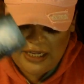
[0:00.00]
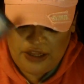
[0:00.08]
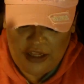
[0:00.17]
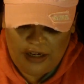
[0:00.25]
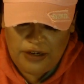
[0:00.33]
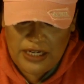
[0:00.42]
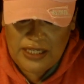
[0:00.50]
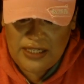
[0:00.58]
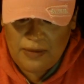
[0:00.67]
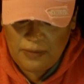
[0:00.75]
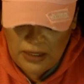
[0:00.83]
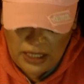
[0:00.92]
there is
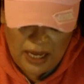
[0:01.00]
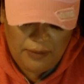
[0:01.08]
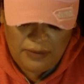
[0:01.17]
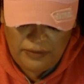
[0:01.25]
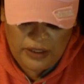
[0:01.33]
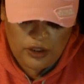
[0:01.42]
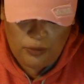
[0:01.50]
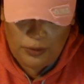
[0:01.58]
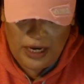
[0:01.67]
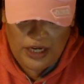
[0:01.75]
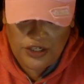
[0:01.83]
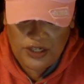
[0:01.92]
some type of
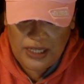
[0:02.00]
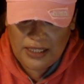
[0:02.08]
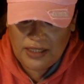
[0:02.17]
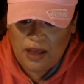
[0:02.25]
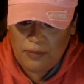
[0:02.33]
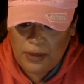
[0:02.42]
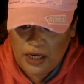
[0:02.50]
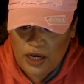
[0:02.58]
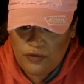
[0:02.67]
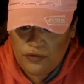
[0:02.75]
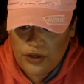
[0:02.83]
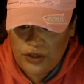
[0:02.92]
illumination that's coming in
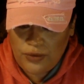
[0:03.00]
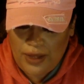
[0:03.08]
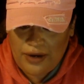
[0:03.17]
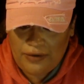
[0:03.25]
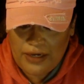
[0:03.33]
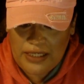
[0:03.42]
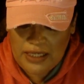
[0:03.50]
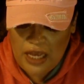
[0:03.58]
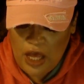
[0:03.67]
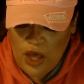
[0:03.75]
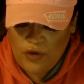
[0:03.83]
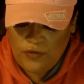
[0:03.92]
for you, Aries,
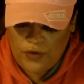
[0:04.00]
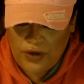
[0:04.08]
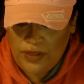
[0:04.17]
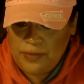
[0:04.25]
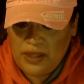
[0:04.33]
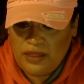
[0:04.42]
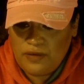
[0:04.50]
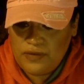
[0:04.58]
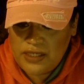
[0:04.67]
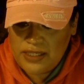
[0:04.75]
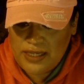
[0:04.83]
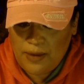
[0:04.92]
for the month of
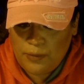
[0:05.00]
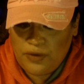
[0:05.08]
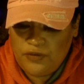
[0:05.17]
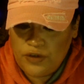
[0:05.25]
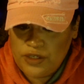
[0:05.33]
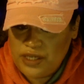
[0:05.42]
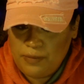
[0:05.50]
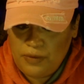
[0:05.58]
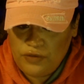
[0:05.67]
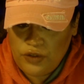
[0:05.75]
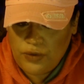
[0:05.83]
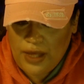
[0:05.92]
December. For some of
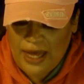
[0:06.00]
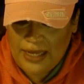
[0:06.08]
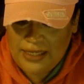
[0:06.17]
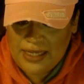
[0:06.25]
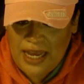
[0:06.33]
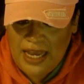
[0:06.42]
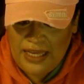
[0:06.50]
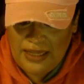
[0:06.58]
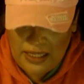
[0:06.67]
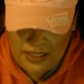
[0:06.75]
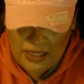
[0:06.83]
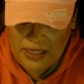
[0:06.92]
you guys,
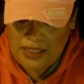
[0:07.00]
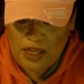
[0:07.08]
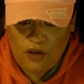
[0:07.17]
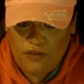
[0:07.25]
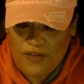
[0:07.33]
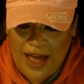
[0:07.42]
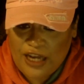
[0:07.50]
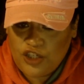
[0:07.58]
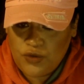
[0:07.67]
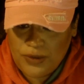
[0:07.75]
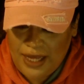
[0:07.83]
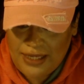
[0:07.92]
this is
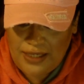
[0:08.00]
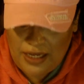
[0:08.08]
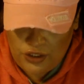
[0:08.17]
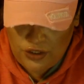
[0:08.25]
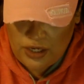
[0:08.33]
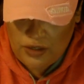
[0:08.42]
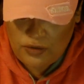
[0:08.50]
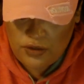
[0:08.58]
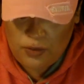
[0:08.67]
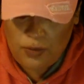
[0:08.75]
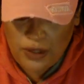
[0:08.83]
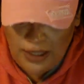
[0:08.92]
self-actualization. So
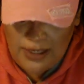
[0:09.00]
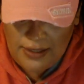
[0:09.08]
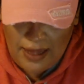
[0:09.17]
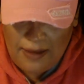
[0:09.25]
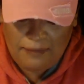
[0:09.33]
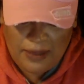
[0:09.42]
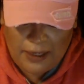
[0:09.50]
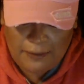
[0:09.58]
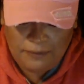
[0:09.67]
what does that mean?